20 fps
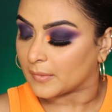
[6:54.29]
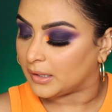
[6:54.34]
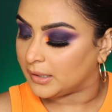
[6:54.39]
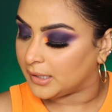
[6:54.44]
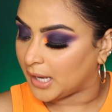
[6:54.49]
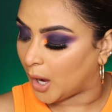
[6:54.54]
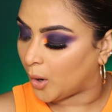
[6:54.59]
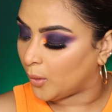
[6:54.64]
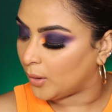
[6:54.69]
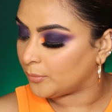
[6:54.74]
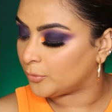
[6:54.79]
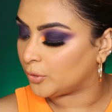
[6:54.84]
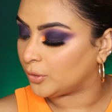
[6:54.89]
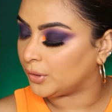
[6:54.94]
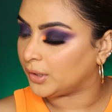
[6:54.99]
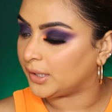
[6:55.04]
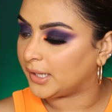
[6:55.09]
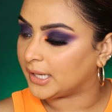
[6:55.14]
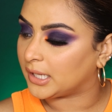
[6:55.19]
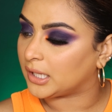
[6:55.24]
Now I'm going
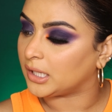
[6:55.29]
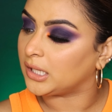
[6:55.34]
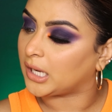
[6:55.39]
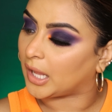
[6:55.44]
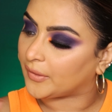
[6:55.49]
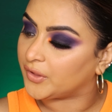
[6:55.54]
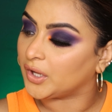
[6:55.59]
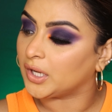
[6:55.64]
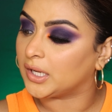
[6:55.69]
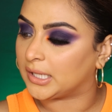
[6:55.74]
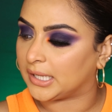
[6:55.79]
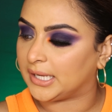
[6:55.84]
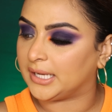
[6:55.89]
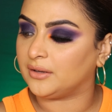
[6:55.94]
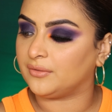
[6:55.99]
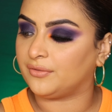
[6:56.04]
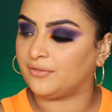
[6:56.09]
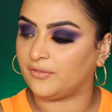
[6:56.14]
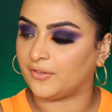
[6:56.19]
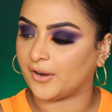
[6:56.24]
to take another
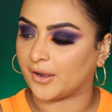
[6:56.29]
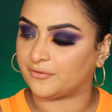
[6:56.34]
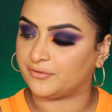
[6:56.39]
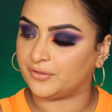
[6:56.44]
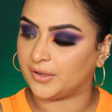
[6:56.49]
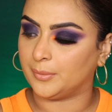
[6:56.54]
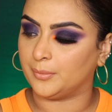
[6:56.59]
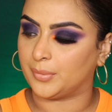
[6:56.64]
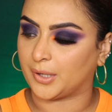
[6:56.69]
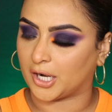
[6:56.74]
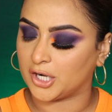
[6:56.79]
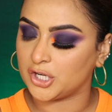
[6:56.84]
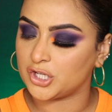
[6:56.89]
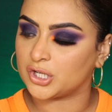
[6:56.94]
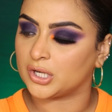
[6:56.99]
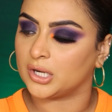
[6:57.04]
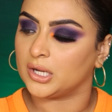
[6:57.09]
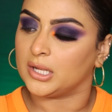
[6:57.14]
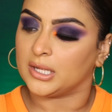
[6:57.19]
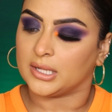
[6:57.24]
clean fluffy
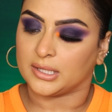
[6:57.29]
brush.